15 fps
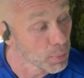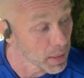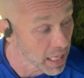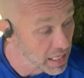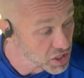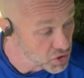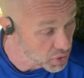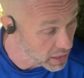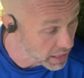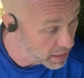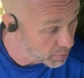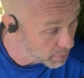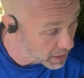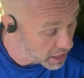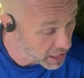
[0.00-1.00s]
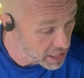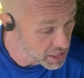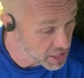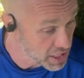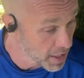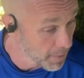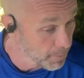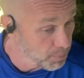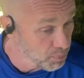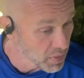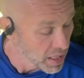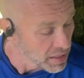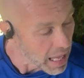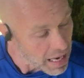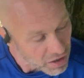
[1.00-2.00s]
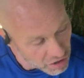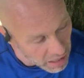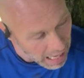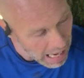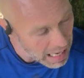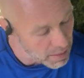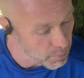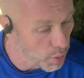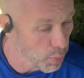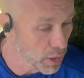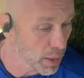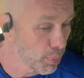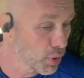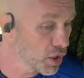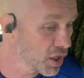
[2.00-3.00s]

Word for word: bit extra in because not a lot, but we're gonna put a